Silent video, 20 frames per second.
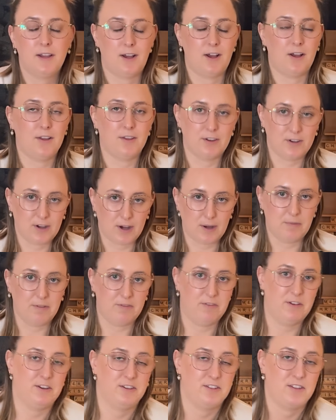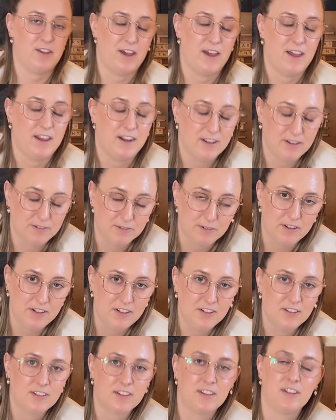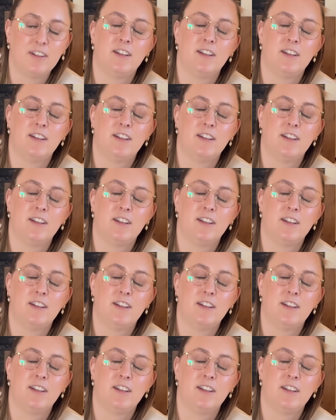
on the top of his head. It was